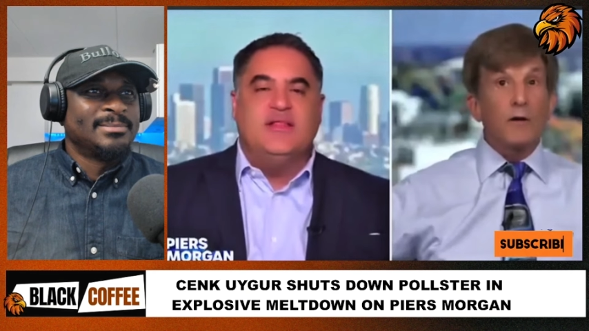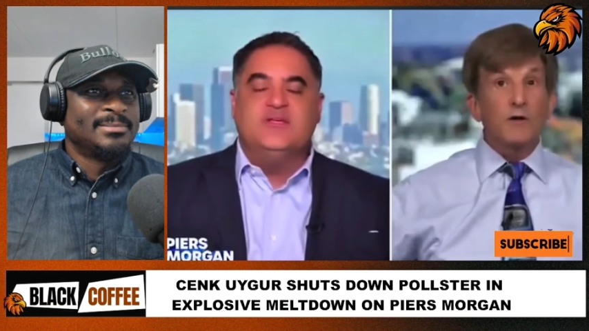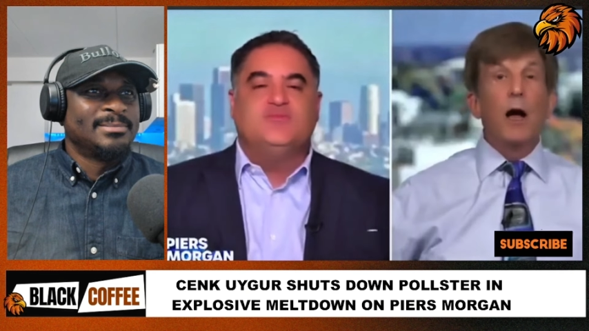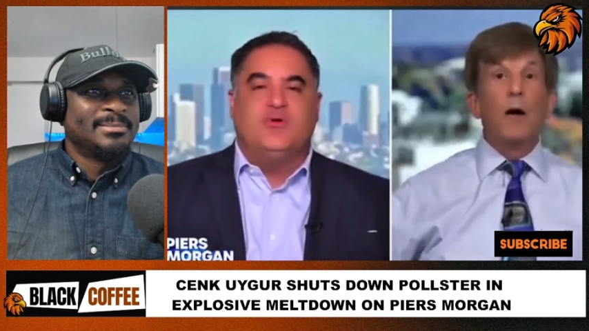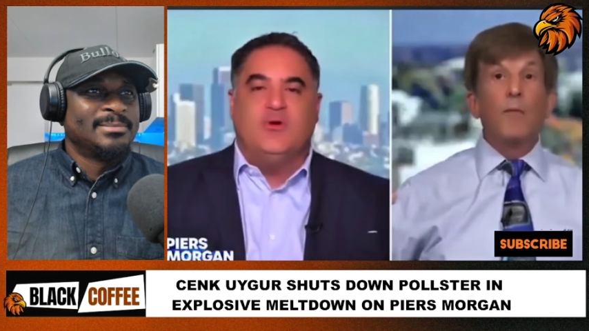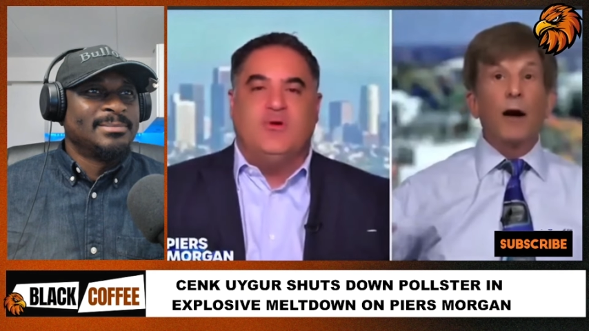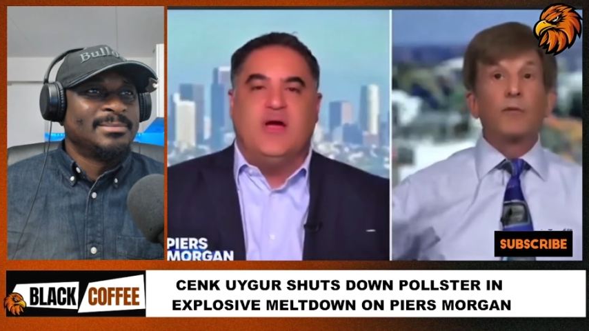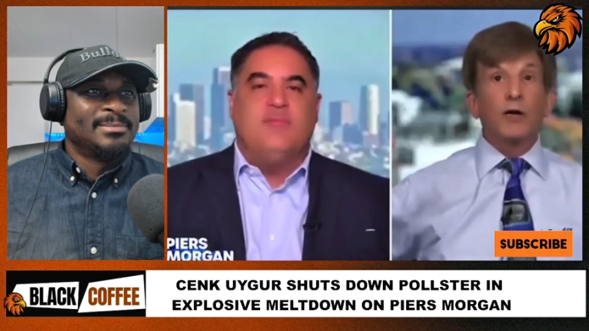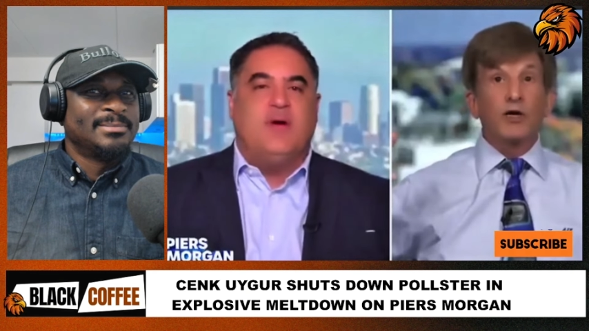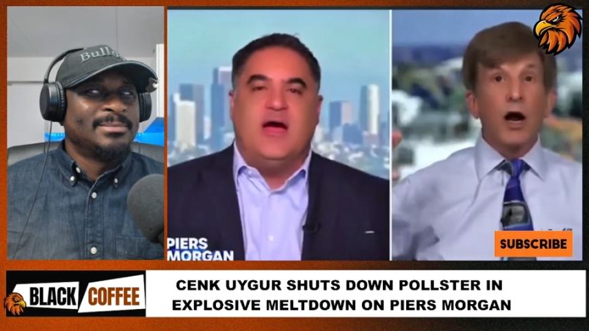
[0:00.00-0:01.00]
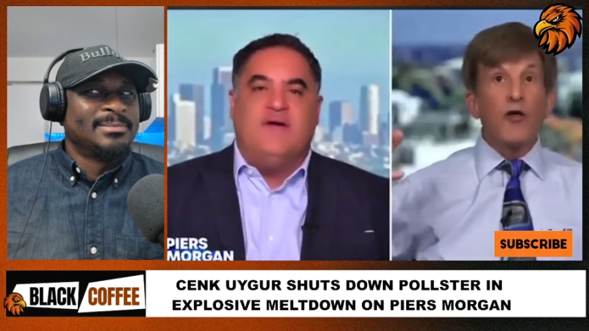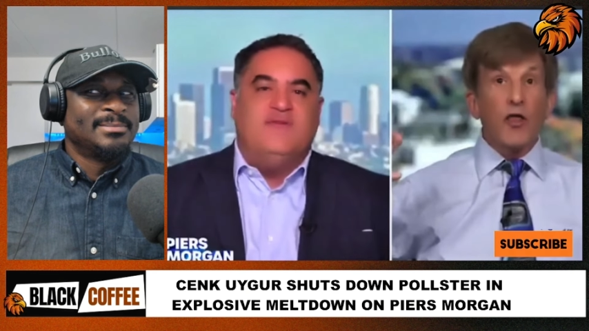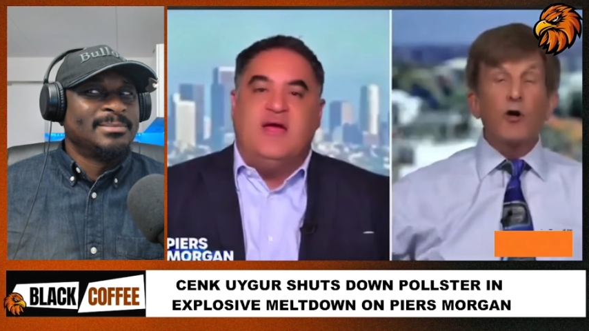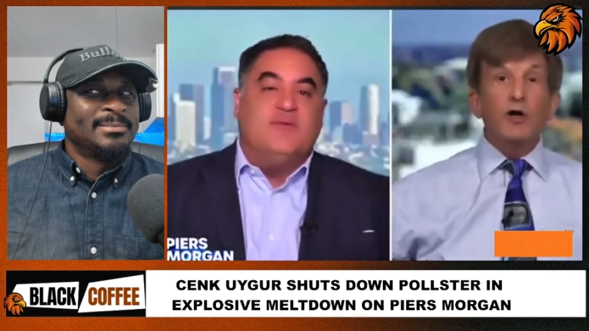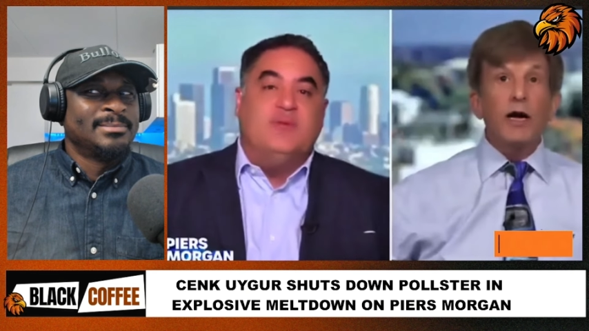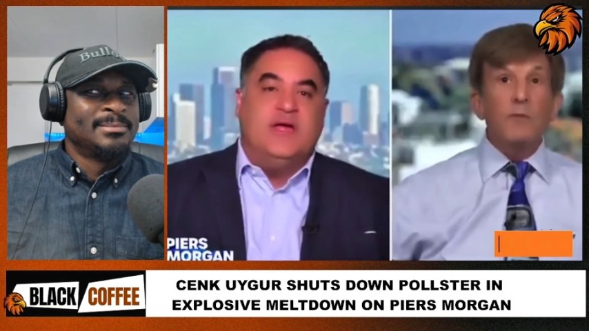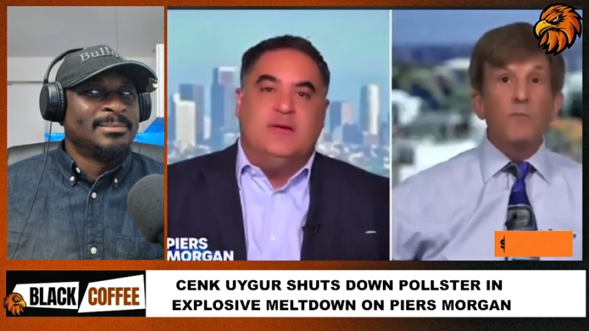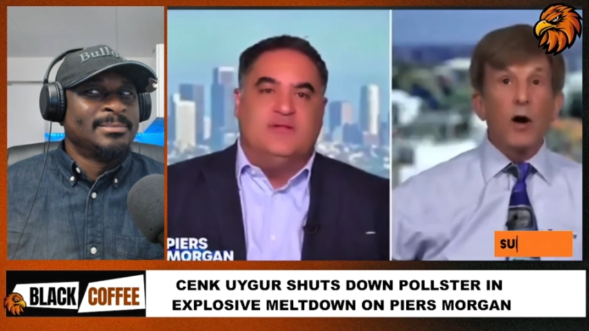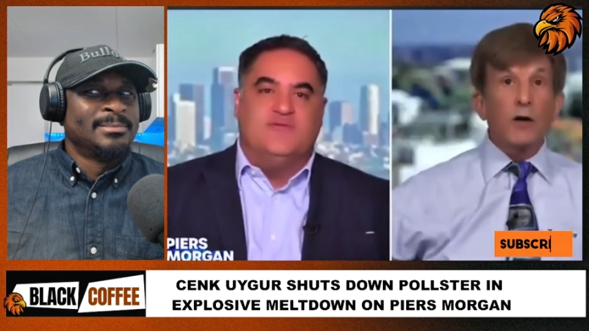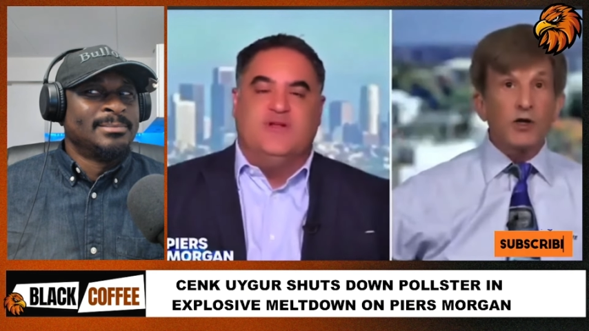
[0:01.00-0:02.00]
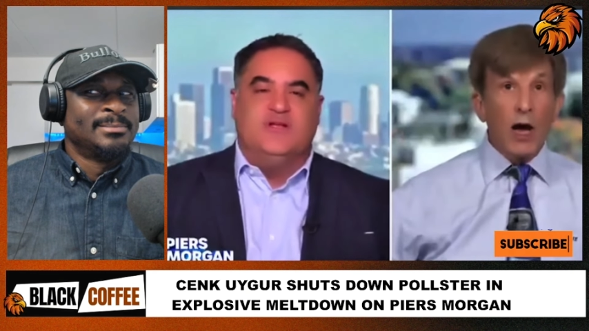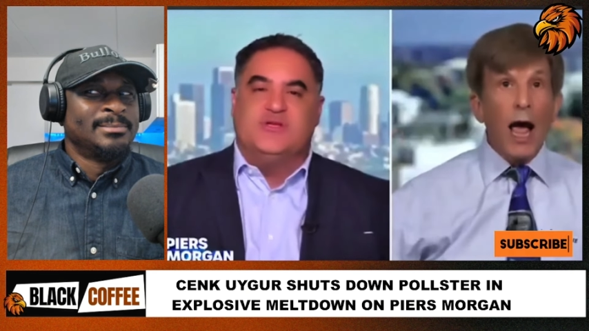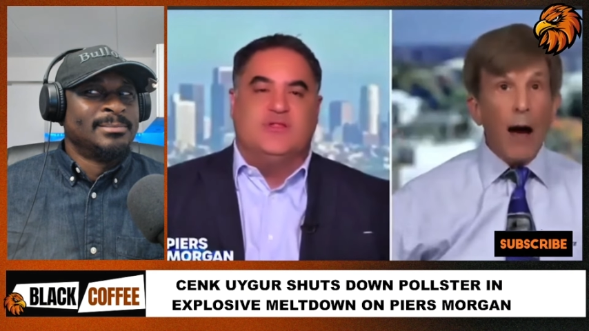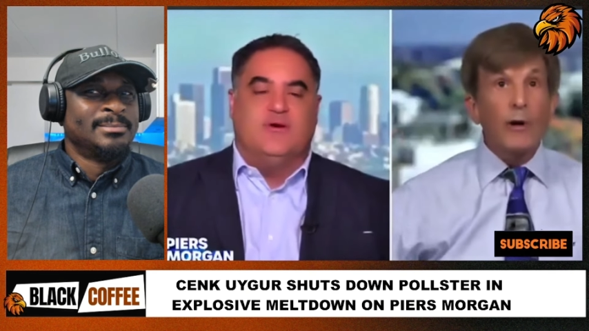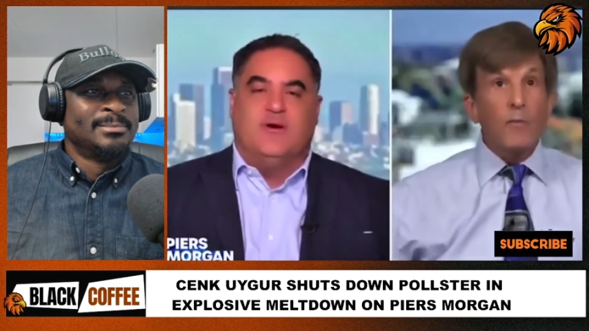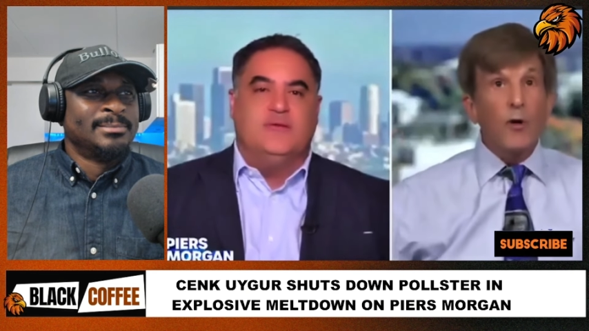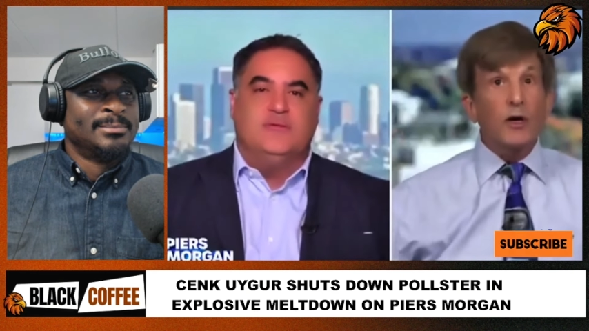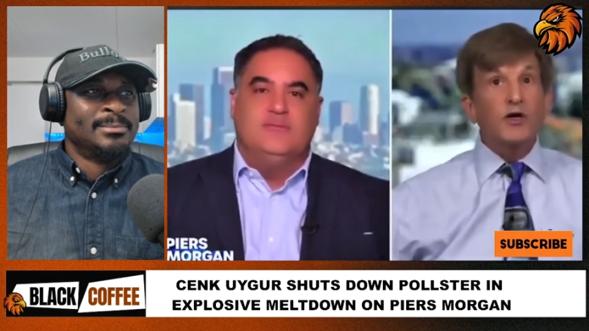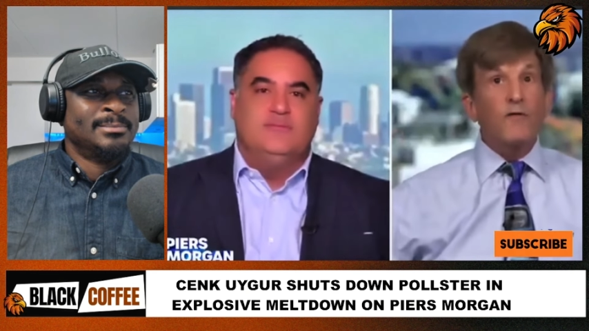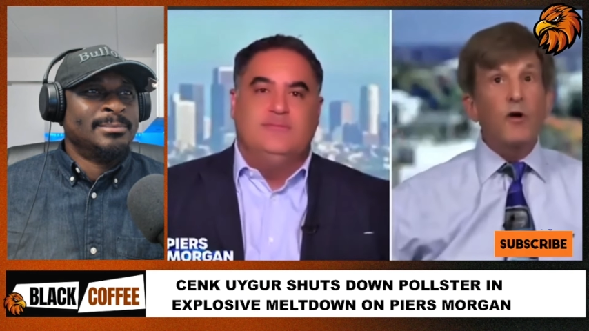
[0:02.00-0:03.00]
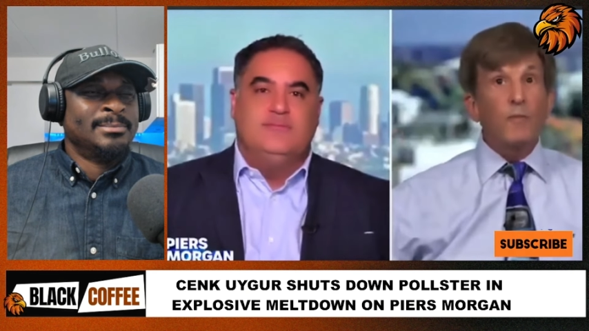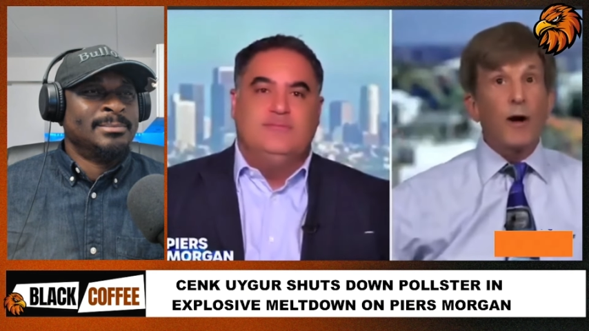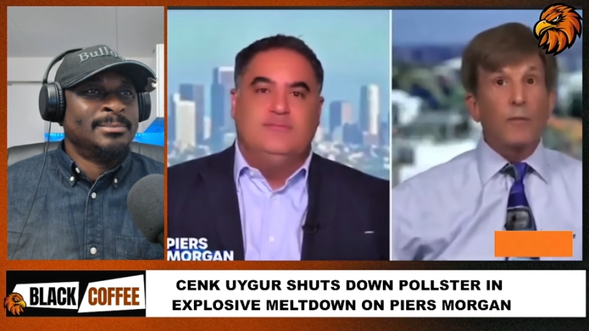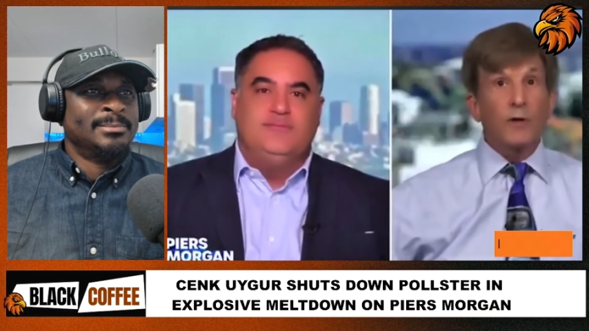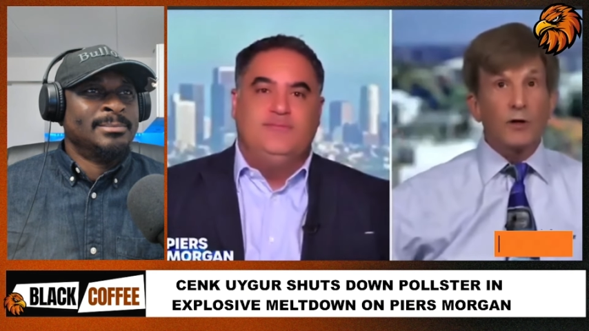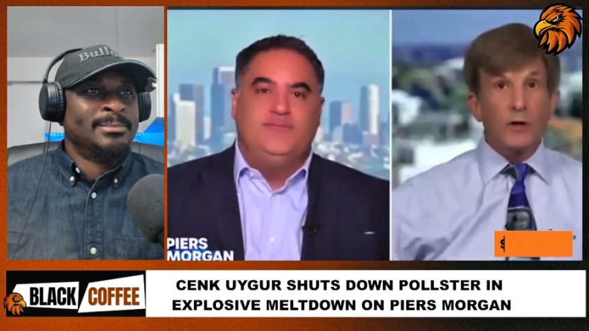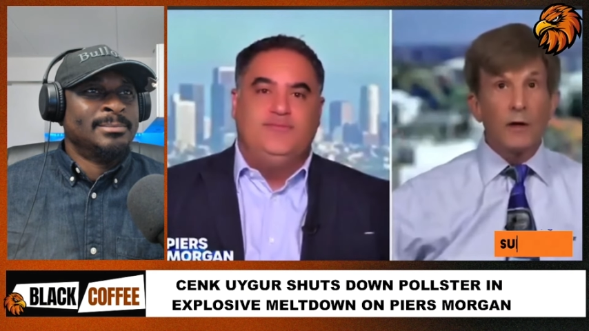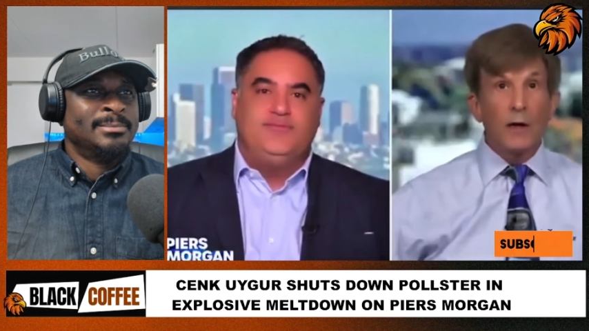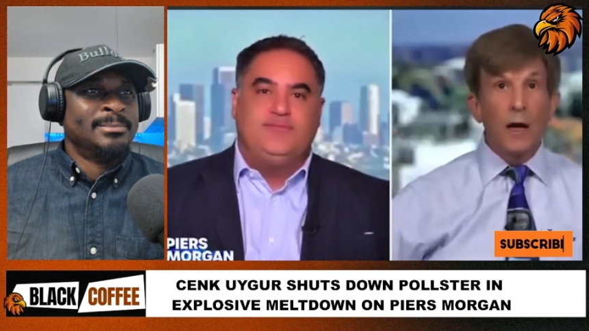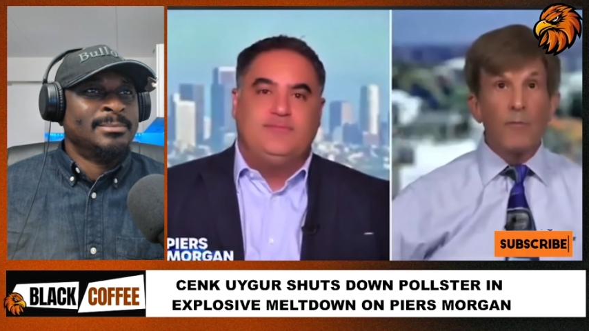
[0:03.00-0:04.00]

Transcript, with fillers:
Speaker 1: I, years. On this program, I've never been able books. to finish a How thought. How many books have you published?